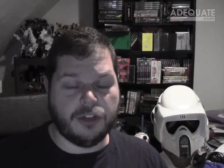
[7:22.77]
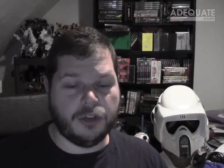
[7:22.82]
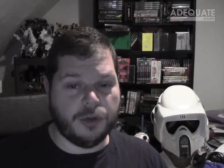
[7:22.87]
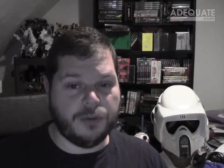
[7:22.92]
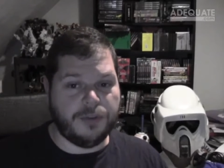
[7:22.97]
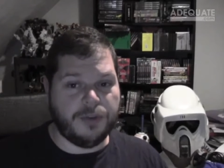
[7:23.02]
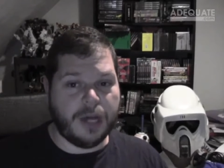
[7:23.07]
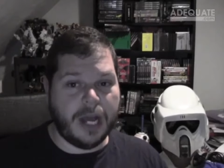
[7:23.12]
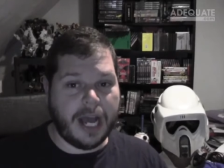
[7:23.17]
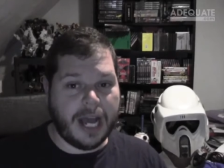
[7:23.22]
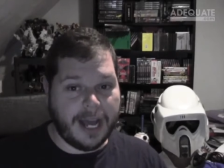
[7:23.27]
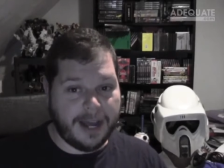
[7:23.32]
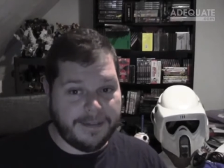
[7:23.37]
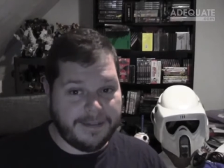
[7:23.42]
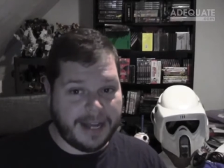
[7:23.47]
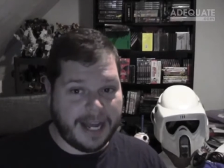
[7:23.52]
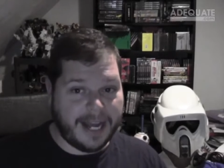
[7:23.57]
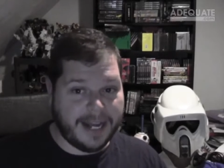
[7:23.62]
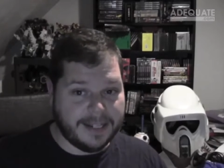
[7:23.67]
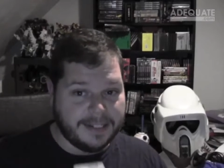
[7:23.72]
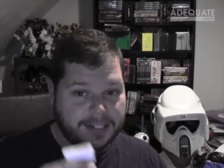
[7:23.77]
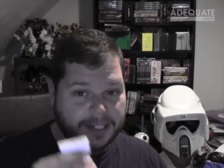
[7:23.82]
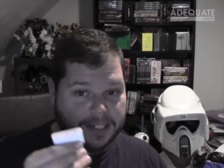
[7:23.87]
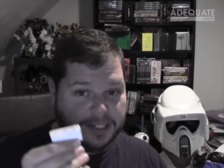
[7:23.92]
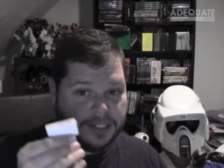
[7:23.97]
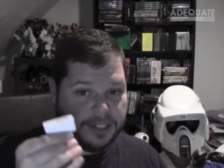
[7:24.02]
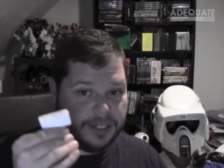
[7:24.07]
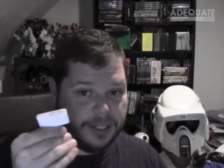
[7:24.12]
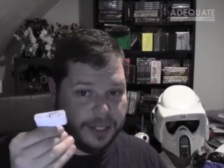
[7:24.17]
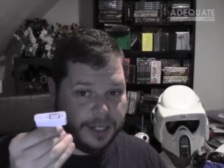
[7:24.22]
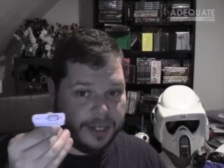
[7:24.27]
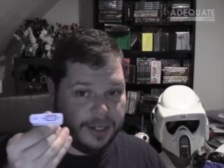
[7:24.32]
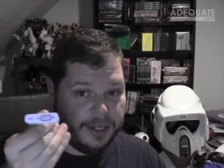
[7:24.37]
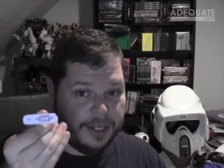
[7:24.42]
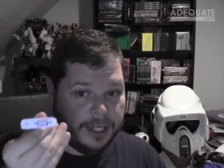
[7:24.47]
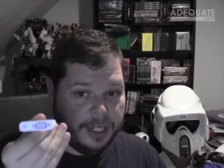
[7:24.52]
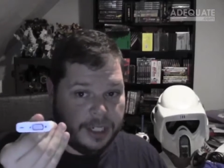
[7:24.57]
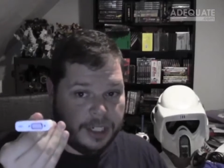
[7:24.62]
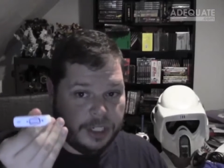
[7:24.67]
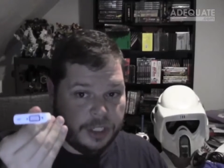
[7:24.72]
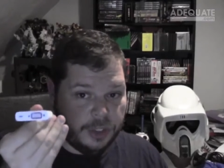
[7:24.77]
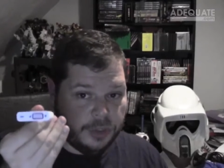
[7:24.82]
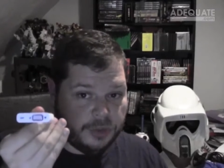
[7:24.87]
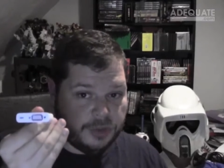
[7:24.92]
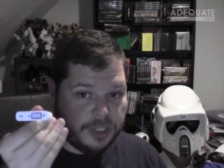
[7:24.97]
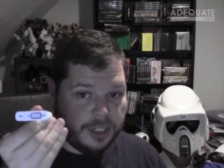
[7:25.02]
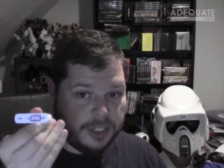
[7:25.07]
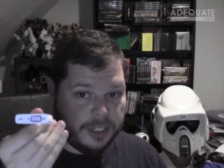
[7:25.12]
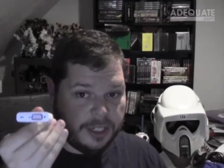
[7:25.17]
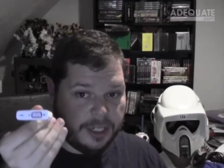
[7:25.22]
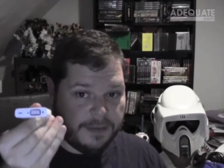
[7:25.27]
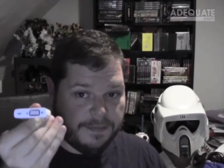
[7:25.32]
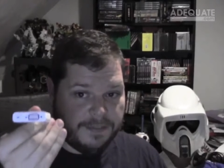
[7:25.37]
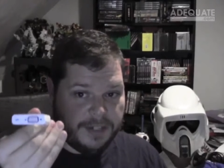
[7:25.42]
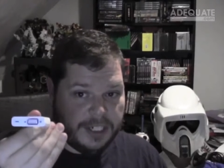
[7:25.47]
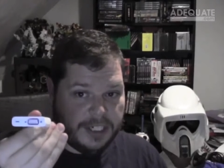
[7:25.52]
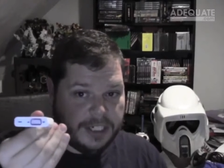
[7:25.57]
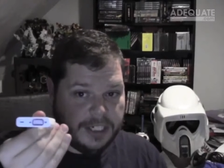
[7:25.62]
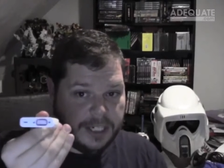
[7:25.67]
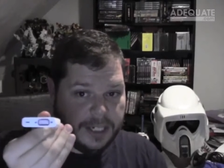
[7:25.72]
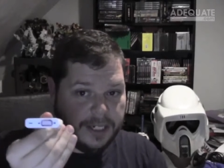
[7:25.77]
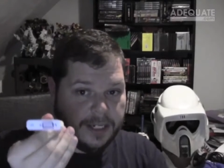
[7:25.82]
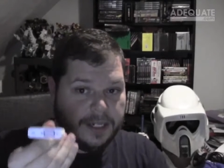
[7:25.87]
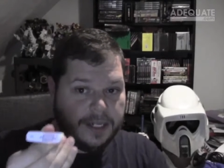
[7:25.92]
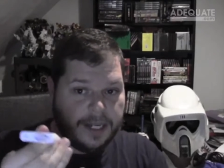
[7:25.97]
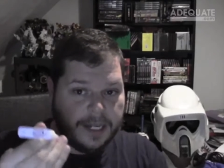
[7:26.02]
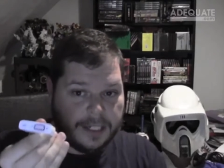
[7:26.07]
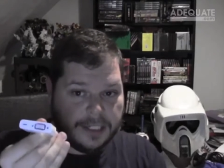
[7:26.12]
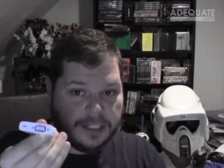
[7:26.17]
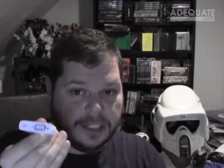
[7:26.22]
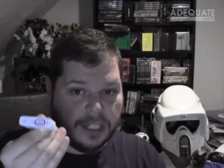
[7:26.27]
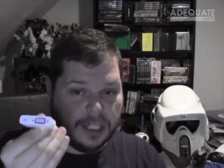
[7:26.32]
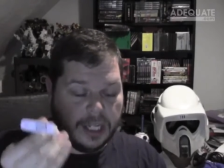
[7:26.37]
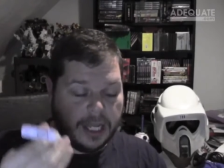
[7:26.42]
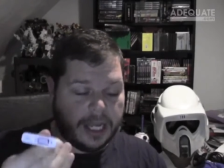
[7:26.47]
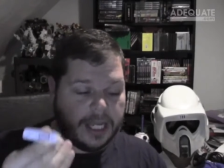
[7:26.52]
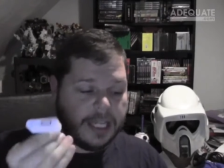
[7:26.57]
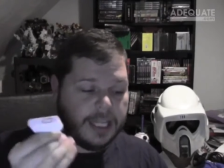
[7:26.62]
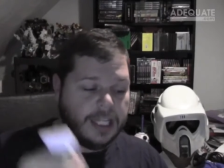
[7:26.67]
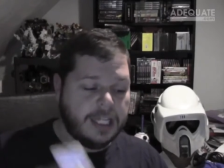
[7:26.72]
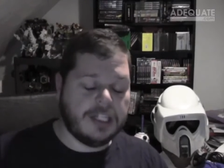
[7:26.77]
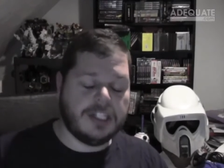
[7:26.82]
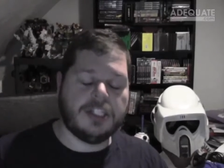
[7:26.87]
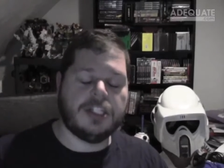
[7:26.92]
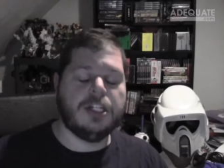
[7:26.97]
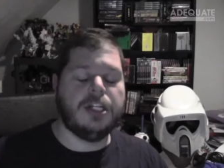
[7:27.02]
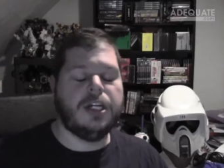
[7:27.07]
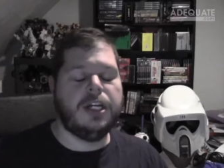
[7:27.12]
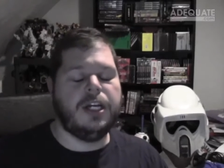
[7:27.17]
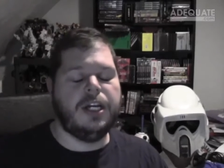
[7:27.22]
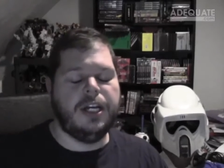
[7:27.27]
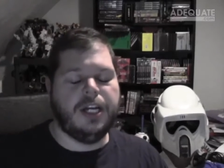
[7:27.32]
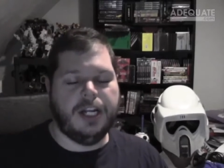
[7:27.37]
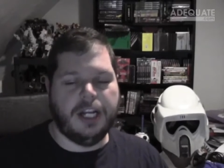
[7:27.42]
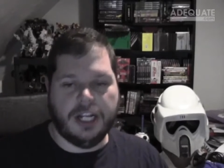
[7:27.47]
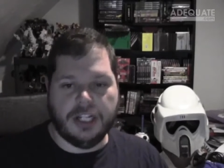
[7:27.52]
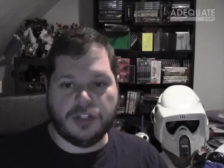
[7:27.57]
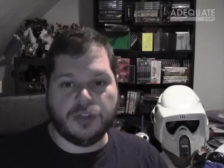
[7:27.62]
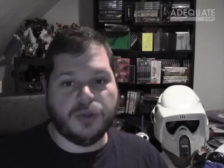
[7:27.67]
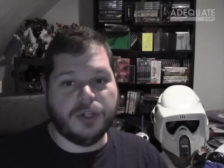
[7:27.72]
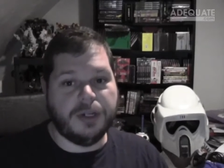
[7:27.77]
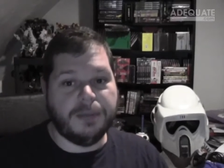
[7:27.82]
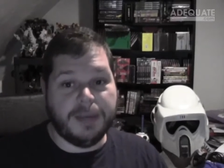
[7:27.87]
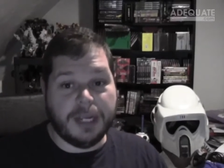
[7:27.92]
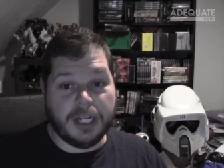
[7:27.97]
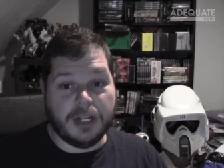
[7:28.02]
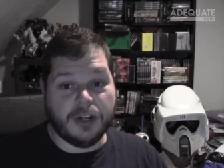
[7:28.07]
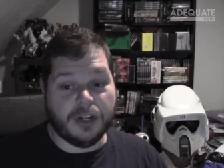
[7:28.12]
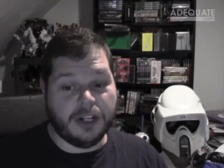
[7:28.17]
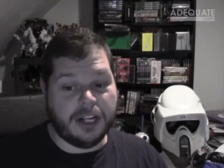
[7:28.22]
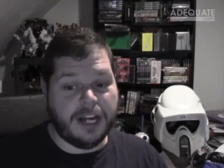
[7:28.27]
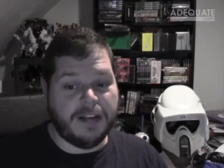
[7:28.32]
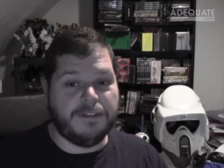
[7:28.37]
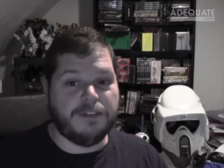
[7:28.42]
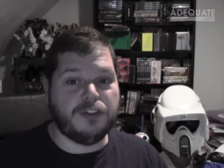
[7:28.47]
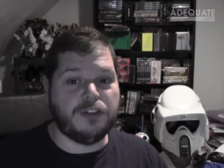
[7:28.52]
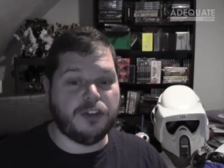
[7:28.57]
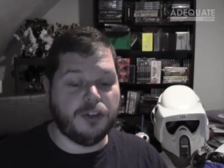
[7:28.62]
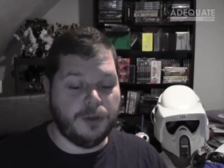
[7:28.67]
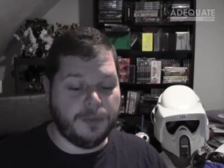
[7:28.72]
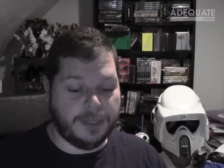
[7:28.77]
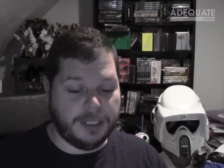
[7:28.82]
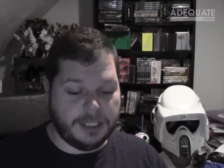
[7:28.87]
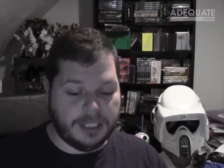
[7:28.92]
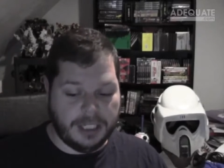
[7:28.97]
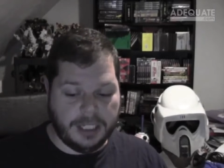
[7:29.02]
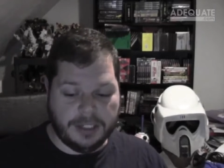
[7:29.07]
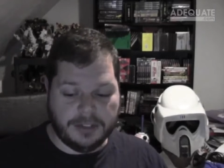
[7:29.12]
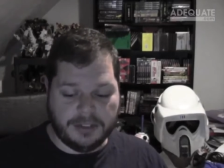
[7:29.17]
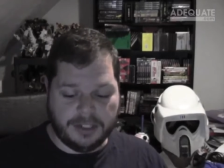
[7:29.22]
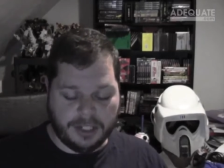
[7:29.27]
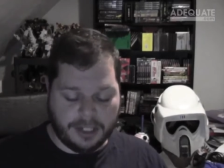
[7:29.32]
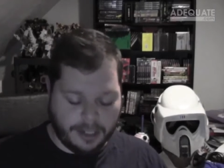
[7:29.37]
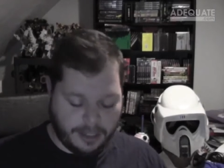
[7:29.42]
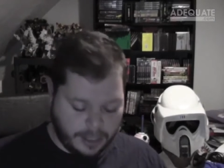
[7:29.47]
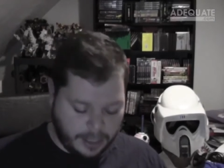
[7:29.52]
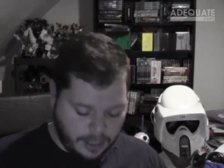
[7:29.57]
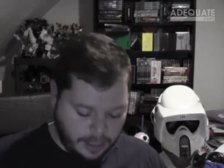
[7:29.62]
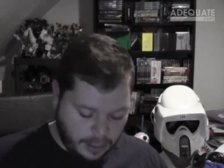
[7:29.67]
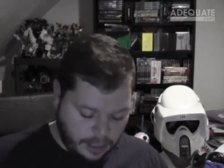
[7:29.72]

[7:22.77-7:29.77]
So if you have access to using like a VGA connection like this, it's going to make your life so much easier.